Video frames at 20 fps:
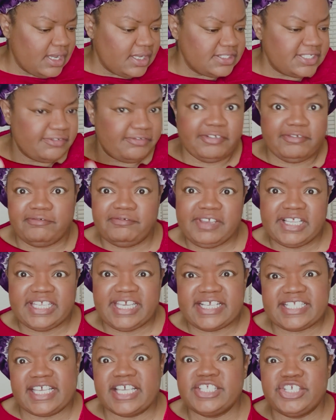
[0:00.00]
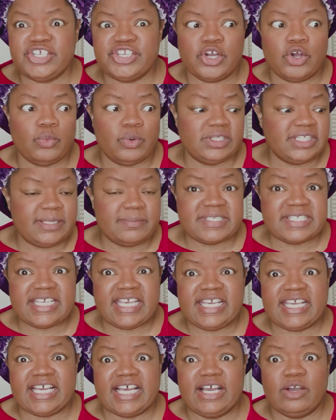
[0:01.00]
different feelings, because you know,
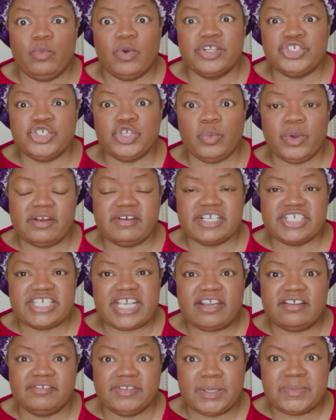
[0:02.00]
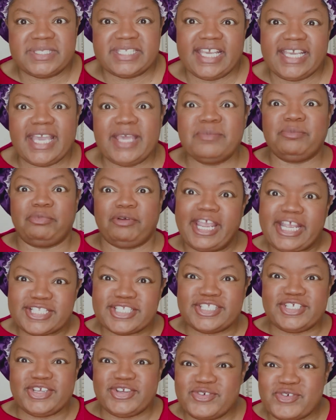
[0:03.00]
lipstick, once you wear a shade of lipstick, it
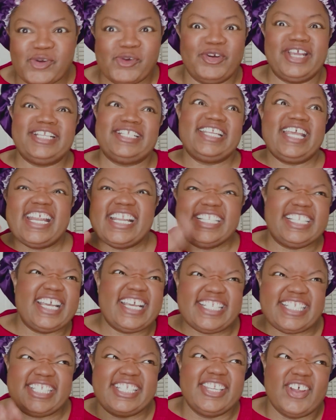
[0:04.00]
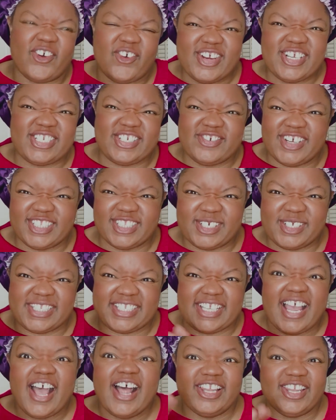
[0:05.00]
brightens you, or it lowers you a little,
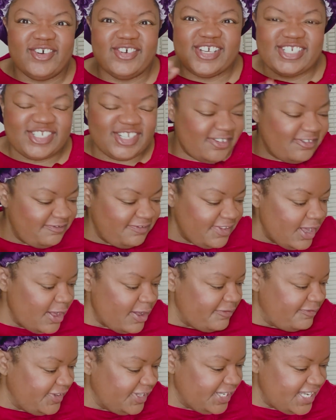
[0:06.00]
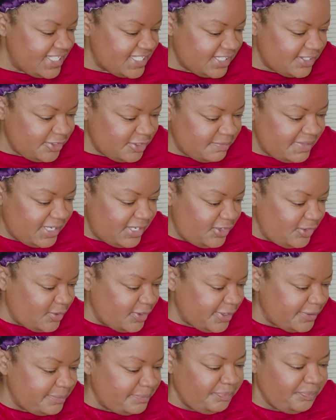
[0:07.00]
lowers your feelings a little bit,
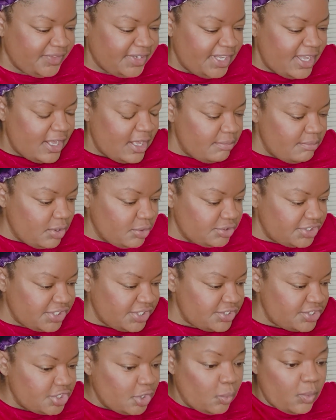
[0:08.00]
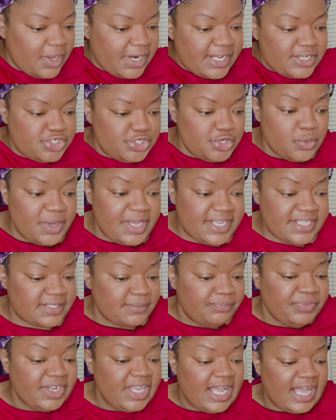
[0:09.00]
your emotions. So what I do is
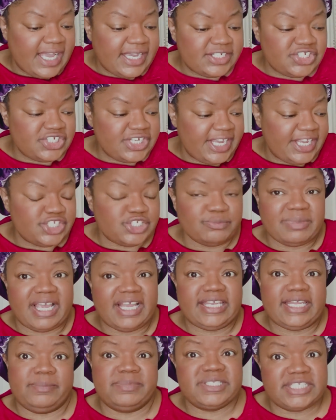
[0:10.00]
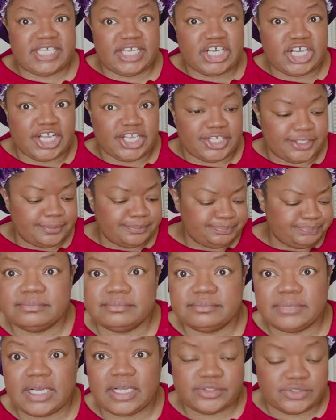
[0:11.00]
I change my lipstick color.
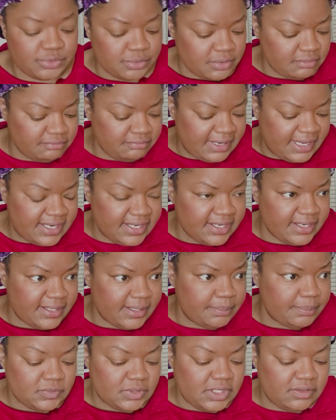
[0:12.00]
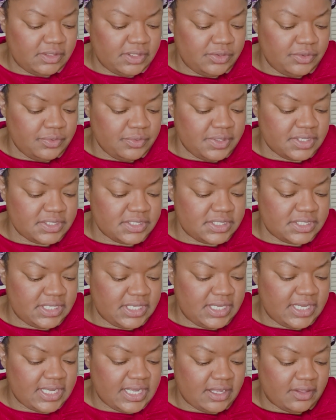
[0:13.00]
I'll do a red lip, and then you can
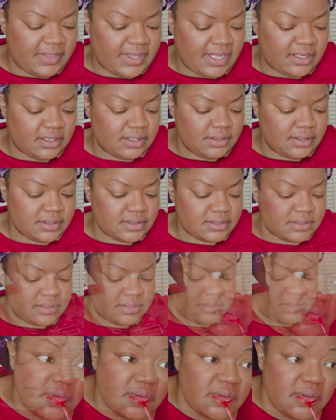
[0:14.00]
see how that looks.